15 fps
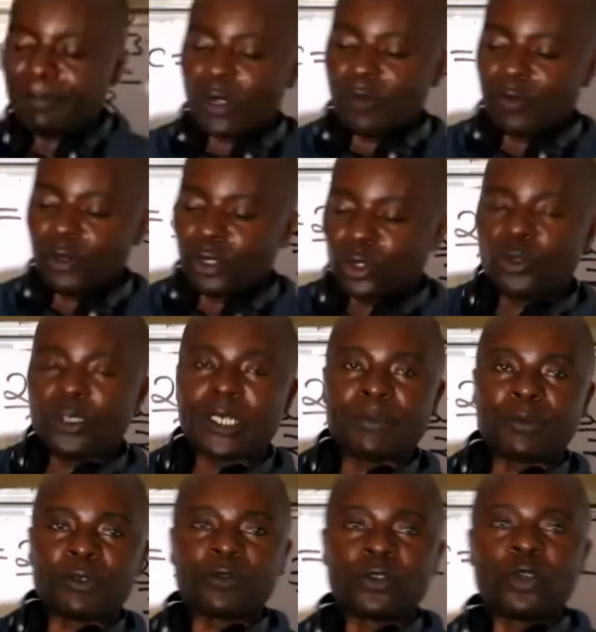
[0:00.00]
we have got 2
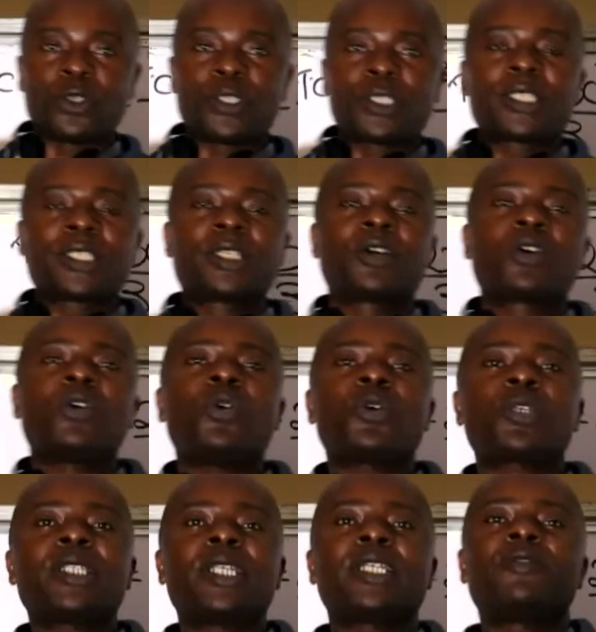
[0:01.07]
types of costs.
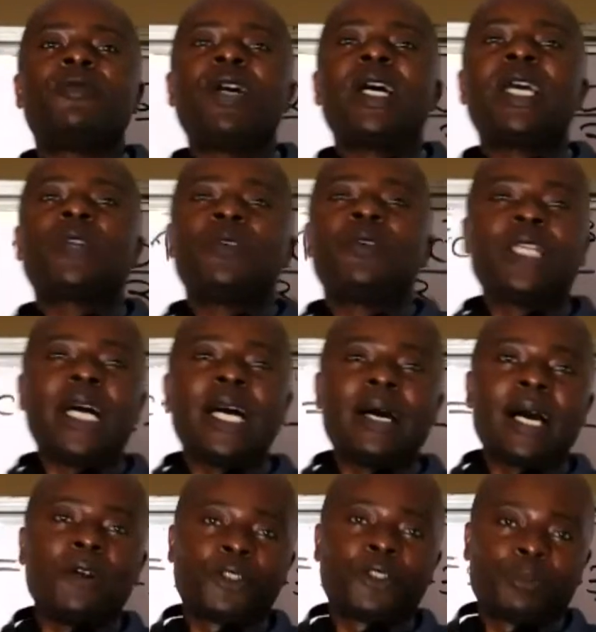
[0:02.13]
Costs that vary with
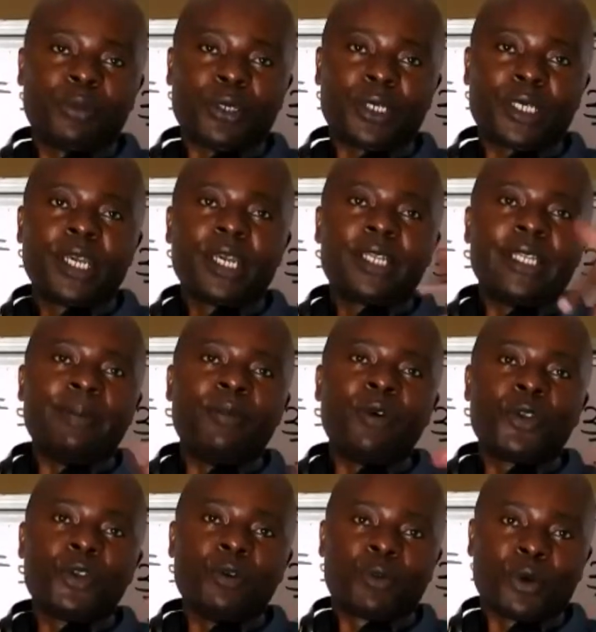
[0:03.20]
output. The more
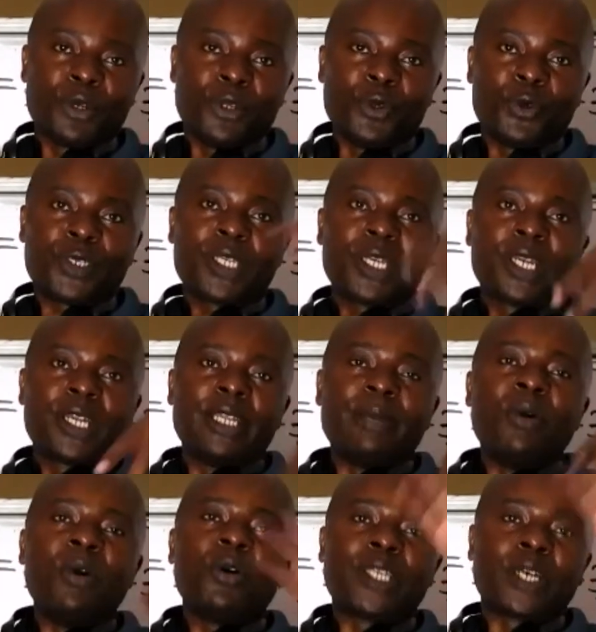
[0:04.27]
you produce, the
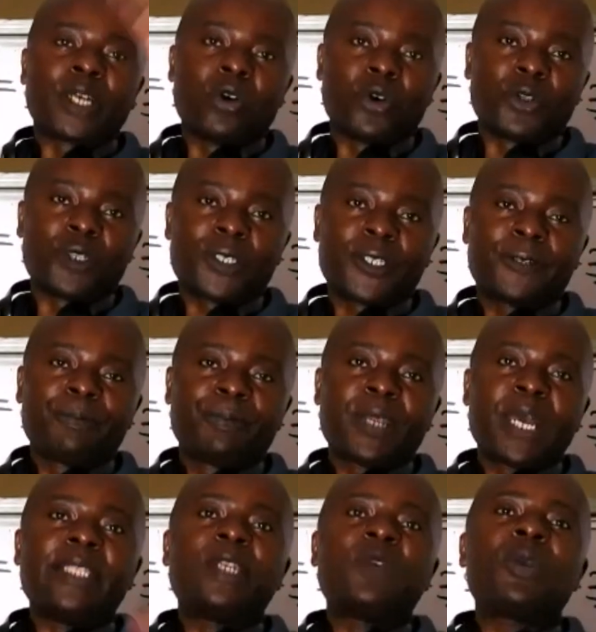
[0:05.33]
more the cost.
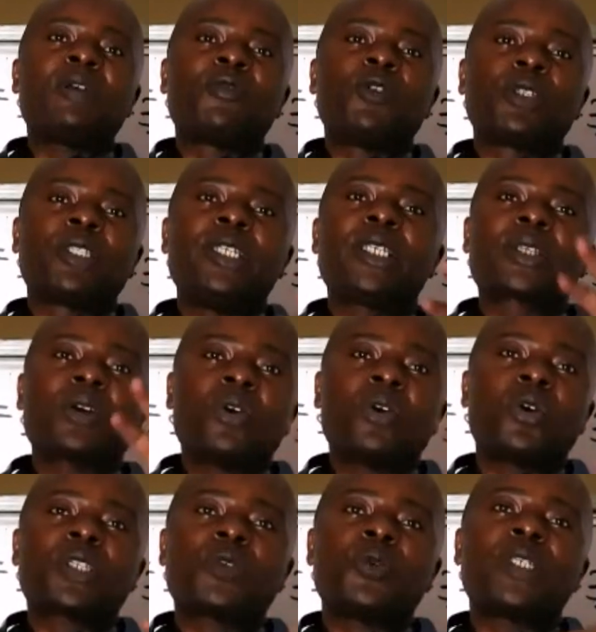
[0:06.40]
And then we have got these
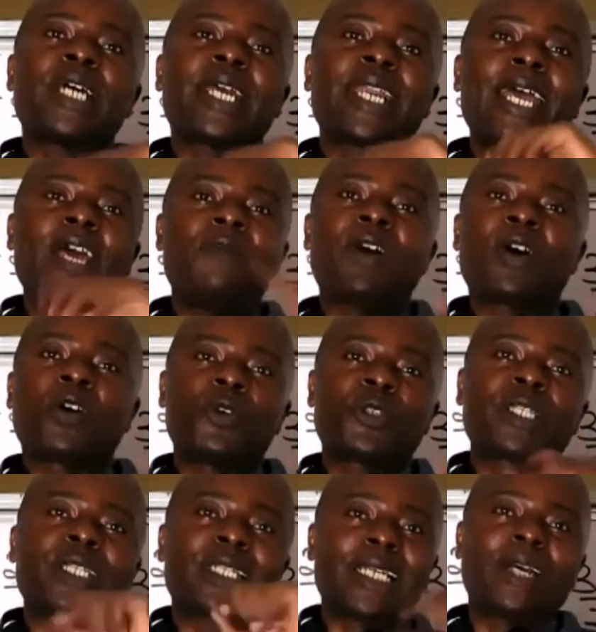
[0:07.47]
costs which are ever
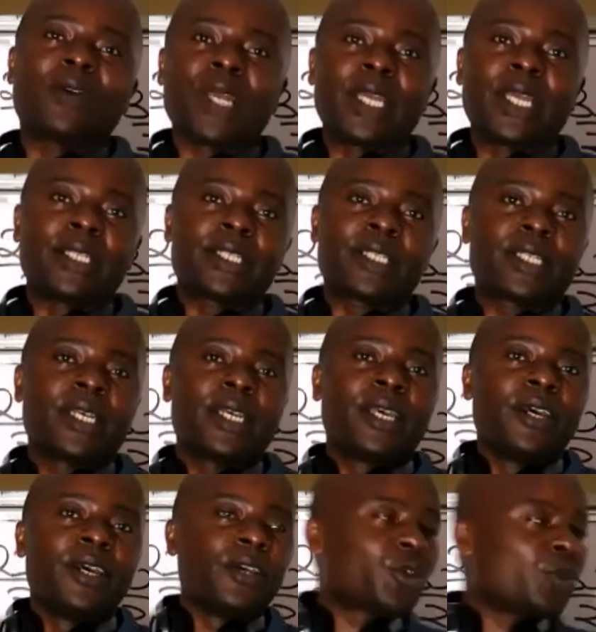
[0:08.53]
constant like rent.
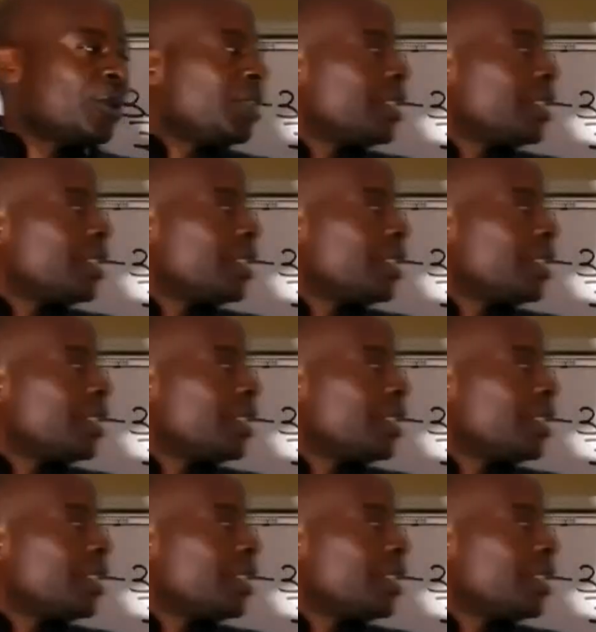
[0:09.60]
So in